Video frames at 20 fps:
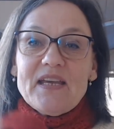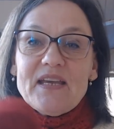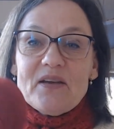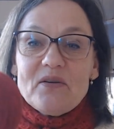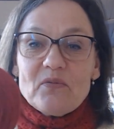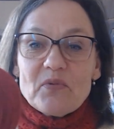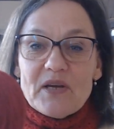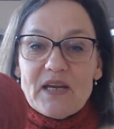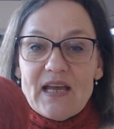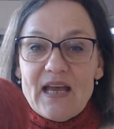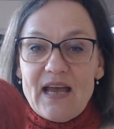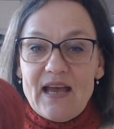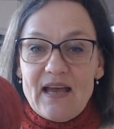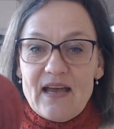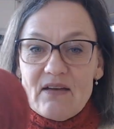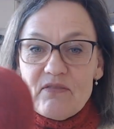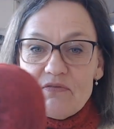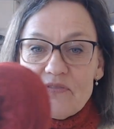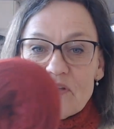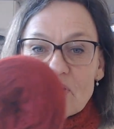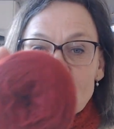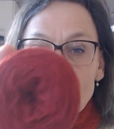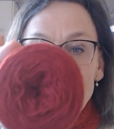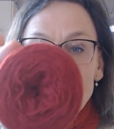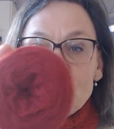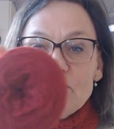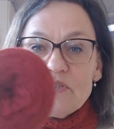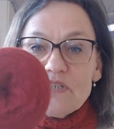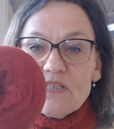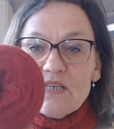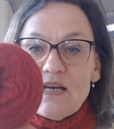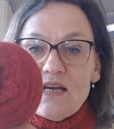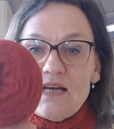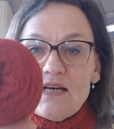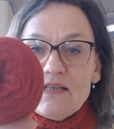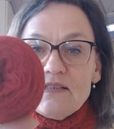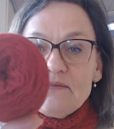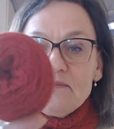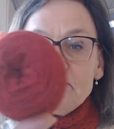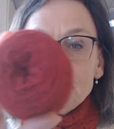we have the Coast
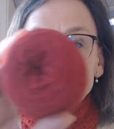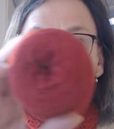yarn,